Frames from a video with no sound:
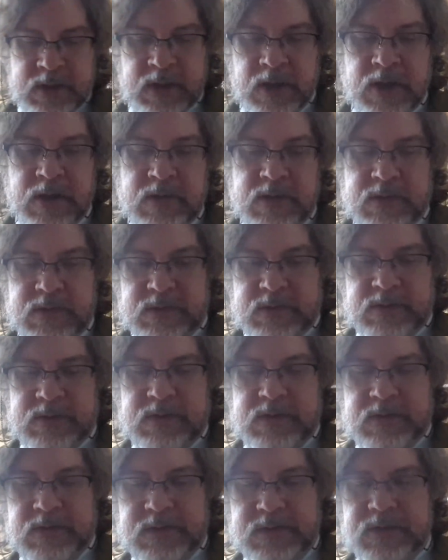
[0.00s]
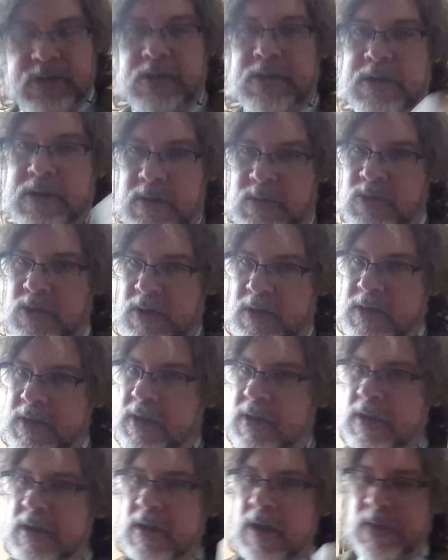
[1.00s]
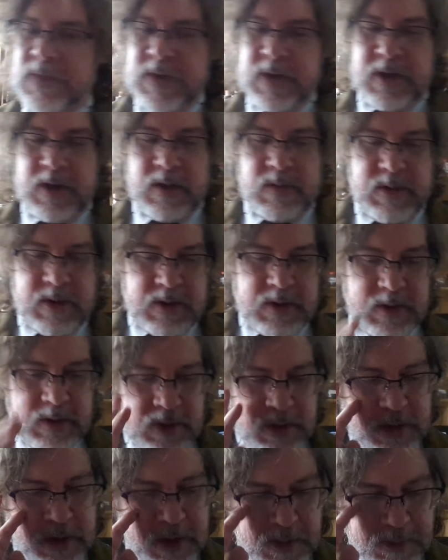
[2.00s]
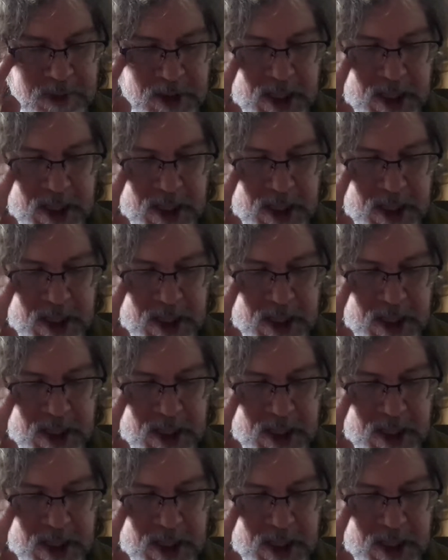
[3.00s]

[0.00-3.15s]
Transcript: Now, there's still more stuff in here, but the